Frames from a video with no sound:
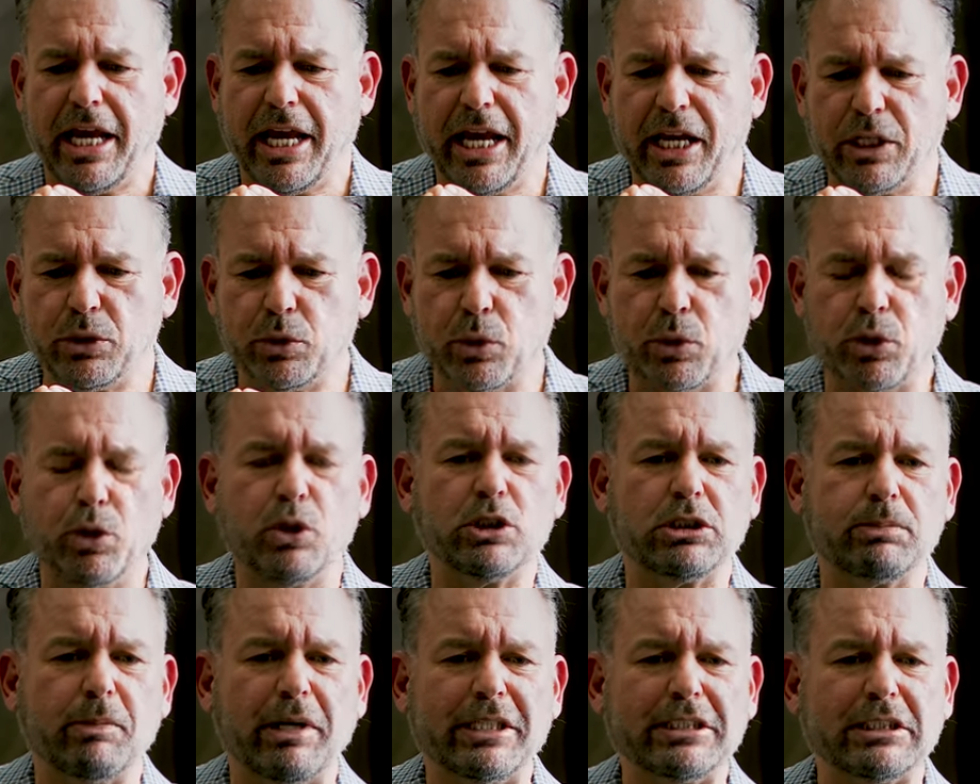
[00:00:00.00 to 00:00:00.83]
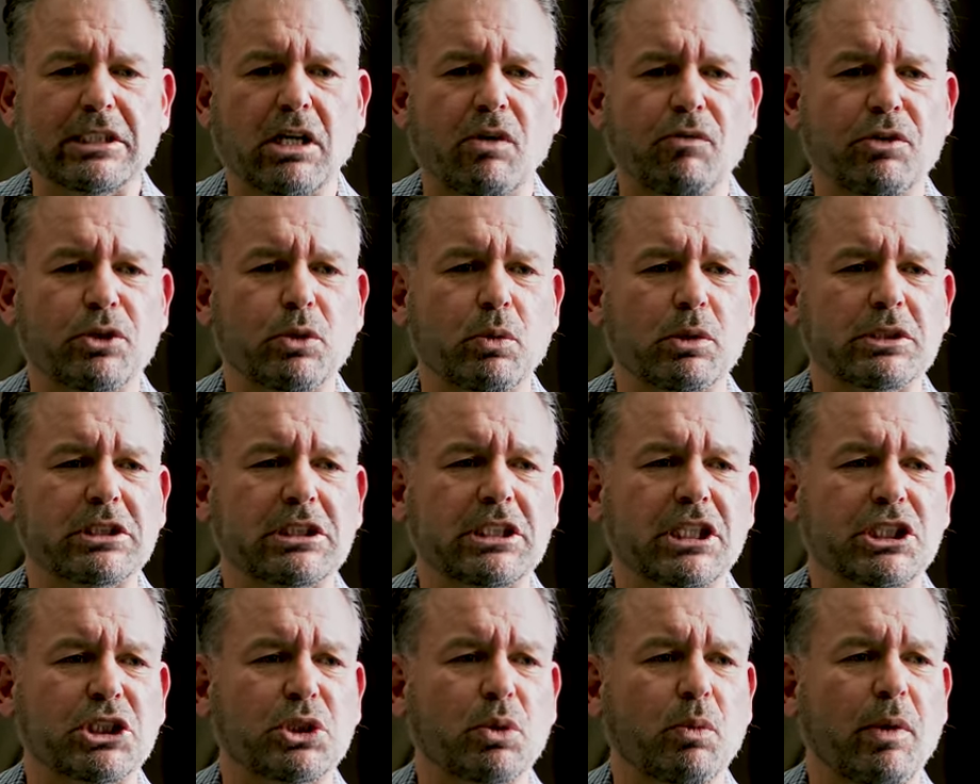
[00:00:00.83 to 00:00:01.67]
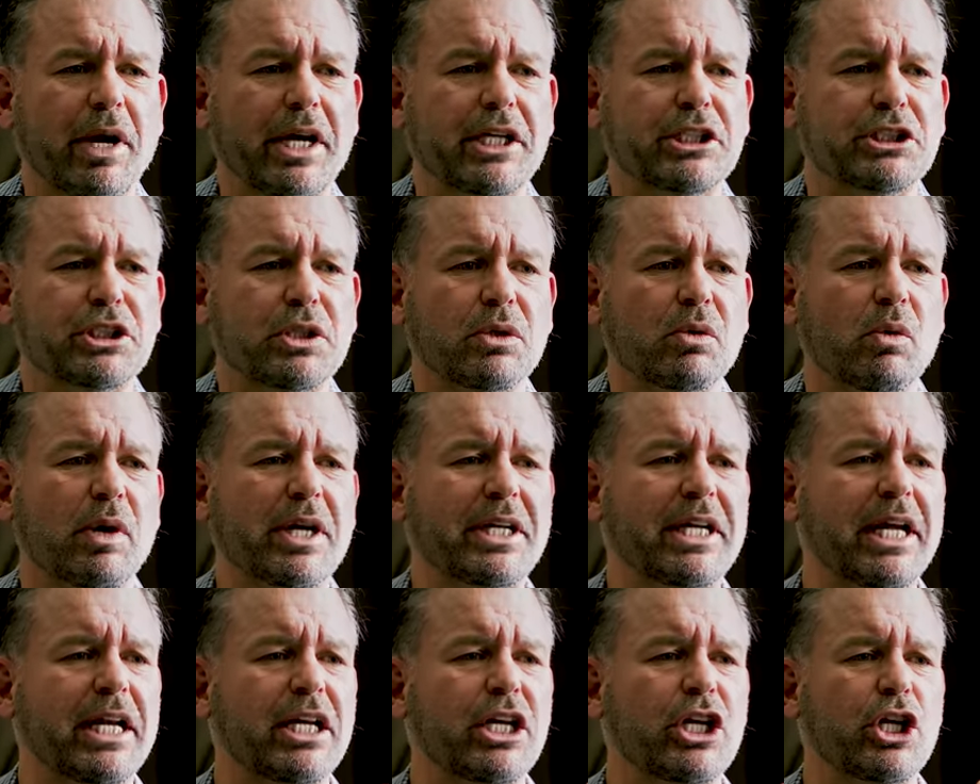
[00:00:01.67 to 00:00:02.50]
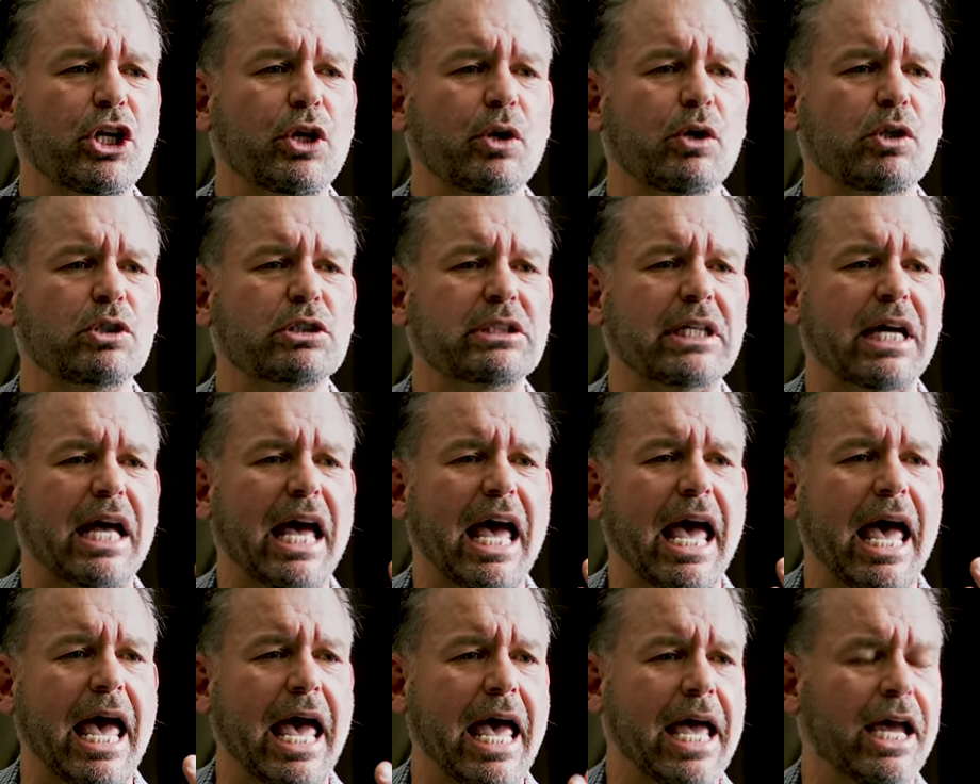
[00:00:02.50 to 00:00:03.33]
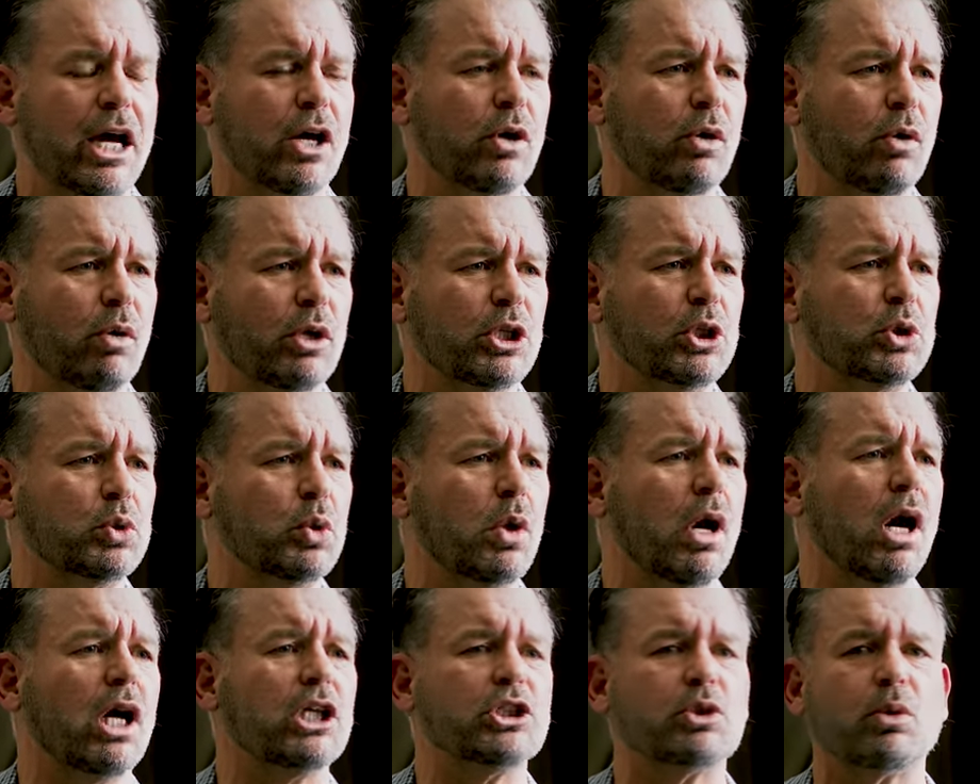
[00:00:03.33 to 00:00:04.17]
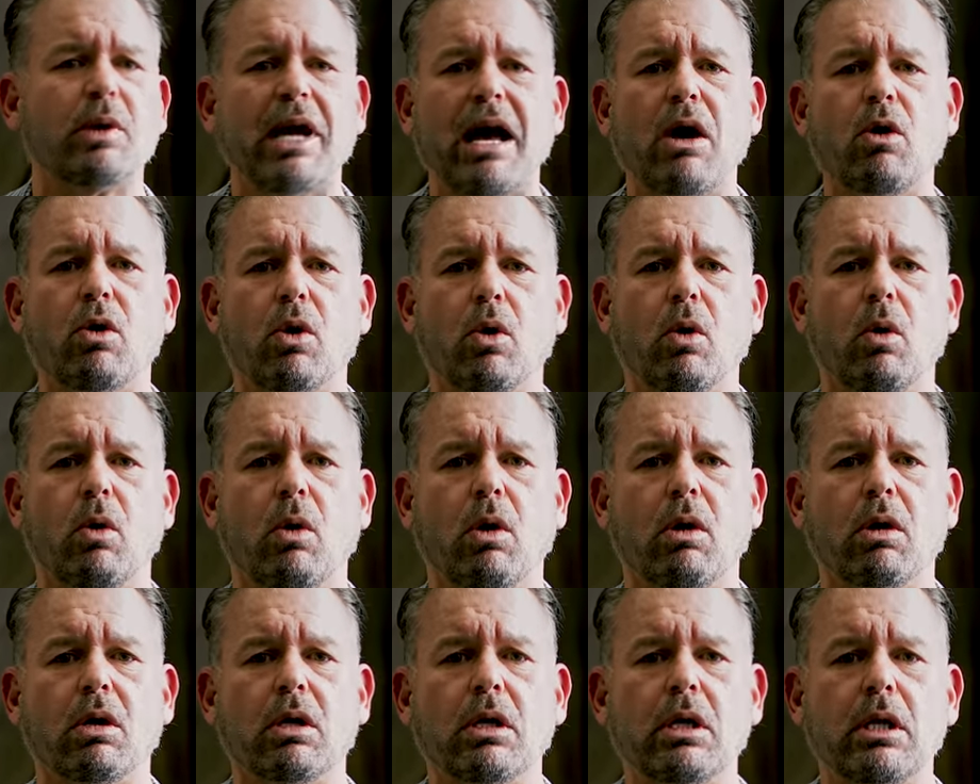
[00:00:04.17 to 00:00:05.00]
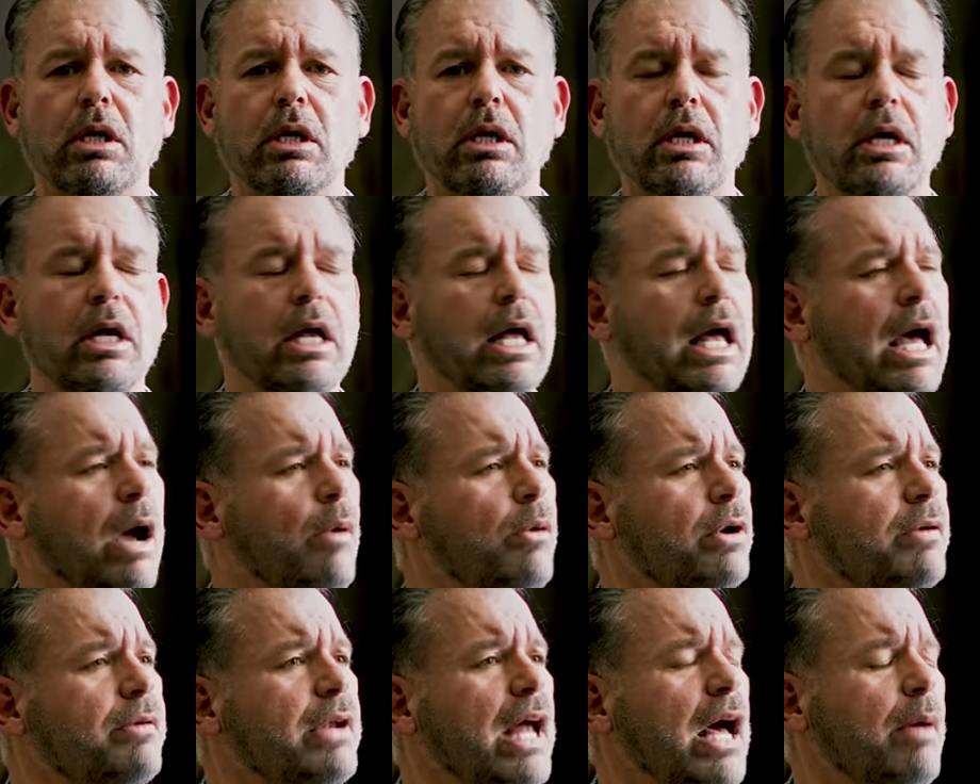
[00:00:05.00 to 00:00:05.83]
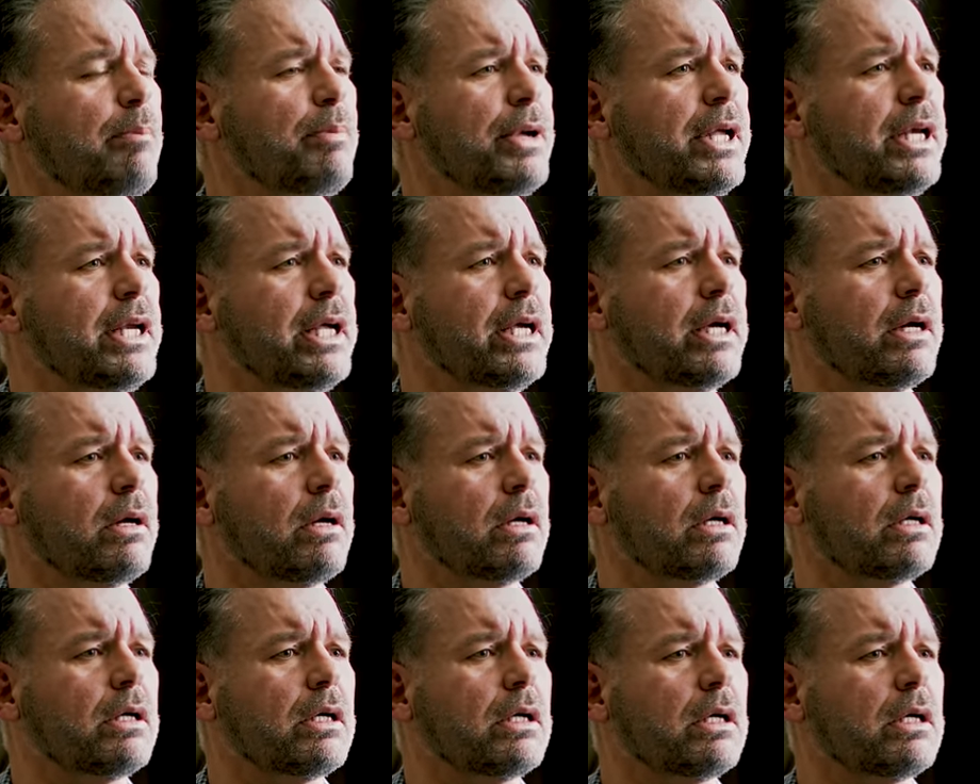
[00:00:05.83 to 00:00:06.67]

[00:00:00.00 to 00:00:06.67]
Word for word: introduce myself into a situation or I didn't use anger or drugs or alcohol, I would have not been here.